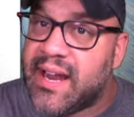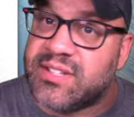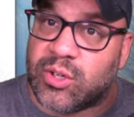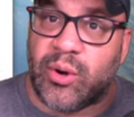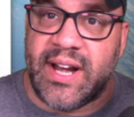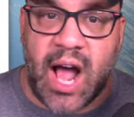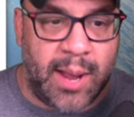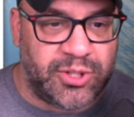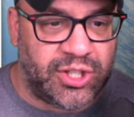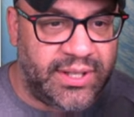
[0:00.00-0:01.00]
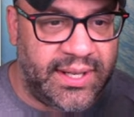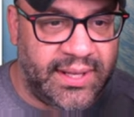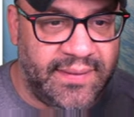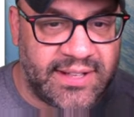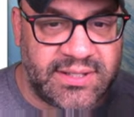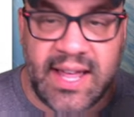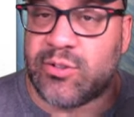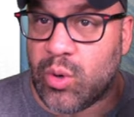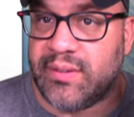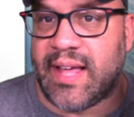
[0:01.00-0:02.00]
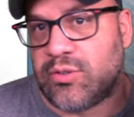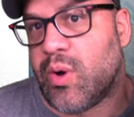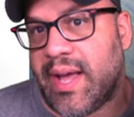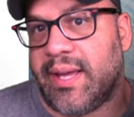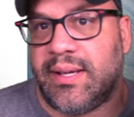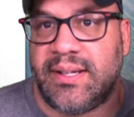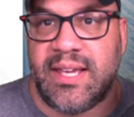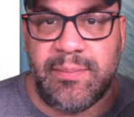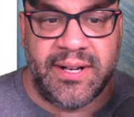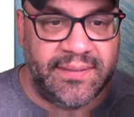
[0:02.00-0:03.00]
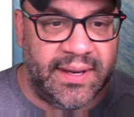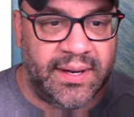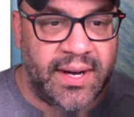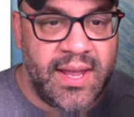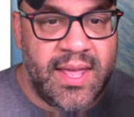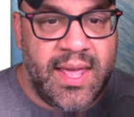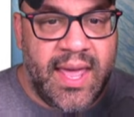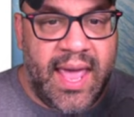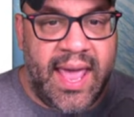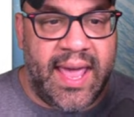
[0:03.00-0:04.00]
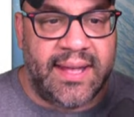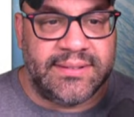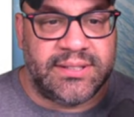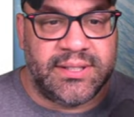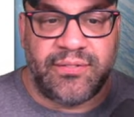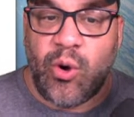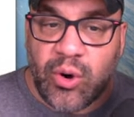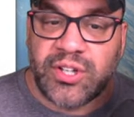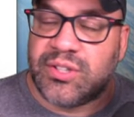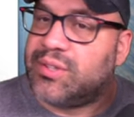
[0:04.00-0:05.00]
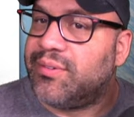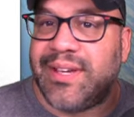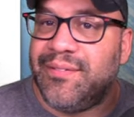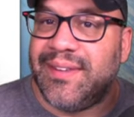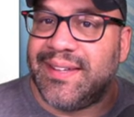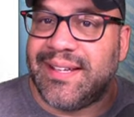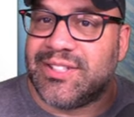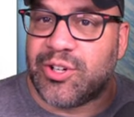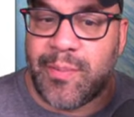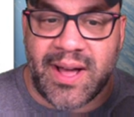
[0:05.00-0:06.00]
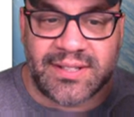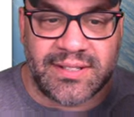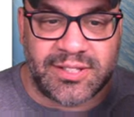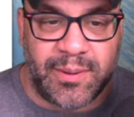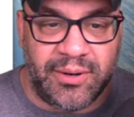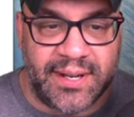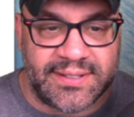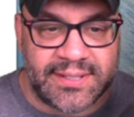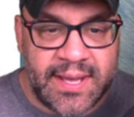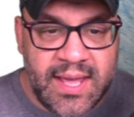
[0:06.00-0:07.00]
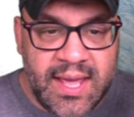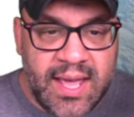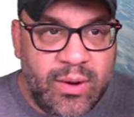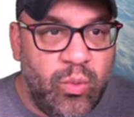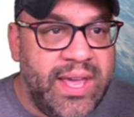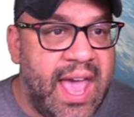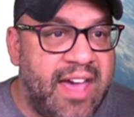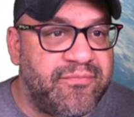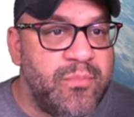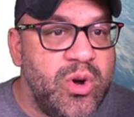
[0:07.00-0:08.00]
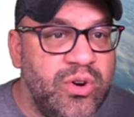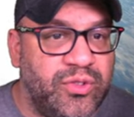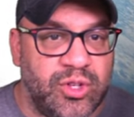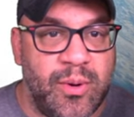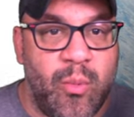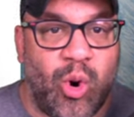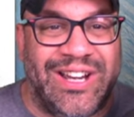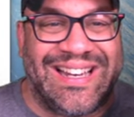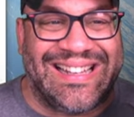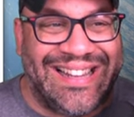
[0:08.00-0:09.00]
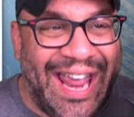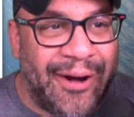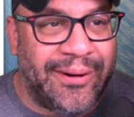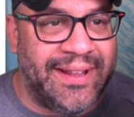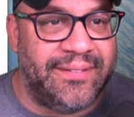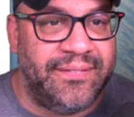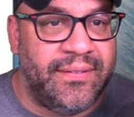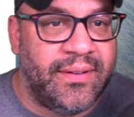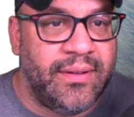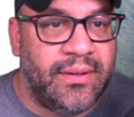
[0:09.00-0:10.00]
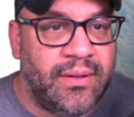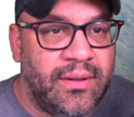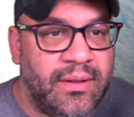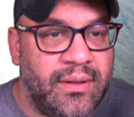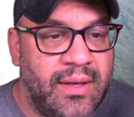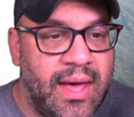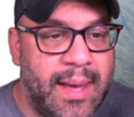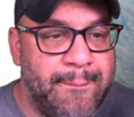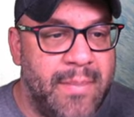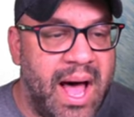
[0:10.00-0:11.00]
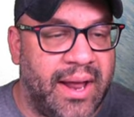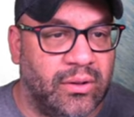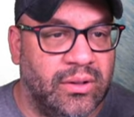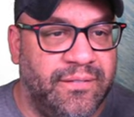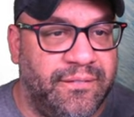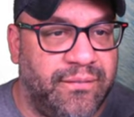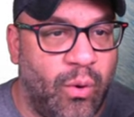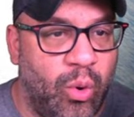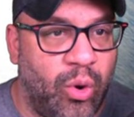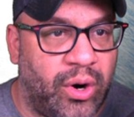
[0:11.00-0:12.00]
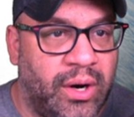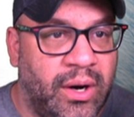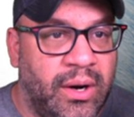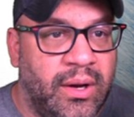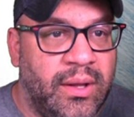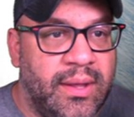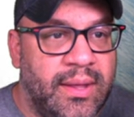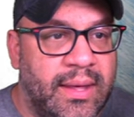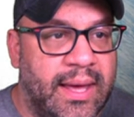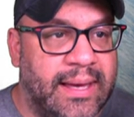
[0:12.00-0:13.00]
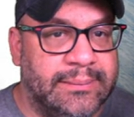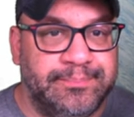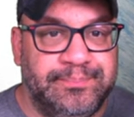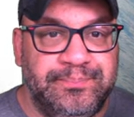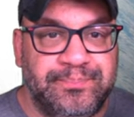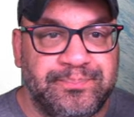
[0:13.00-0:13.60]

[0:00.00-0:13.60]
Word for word: that is a great option. And that that's what that's why I keep it in there. And of course, we'll give you the DistroBox experience. We have moved to a more declarative uh, model for um,